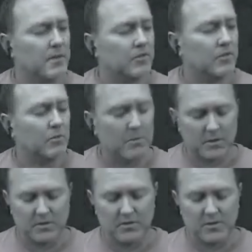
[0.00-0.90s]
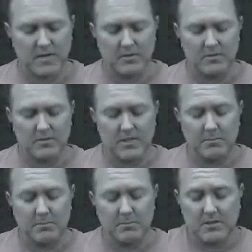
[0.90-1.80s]
So what we're going to try and do is
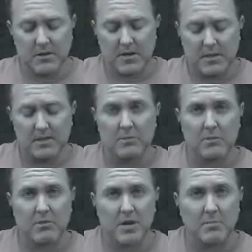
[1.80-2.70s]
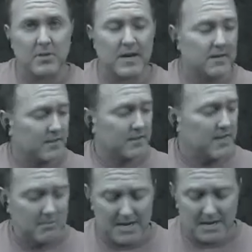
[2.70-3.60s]
keep the guitar a little more upright,
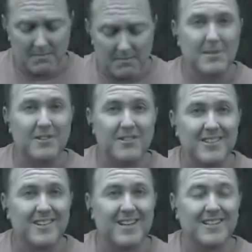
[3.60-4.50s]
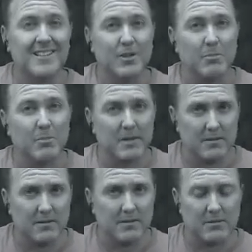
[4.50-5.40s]
leaning back maybe just a little bit,
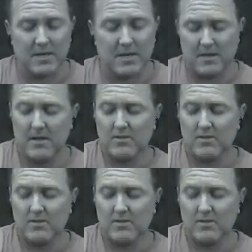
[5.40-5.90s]
okay?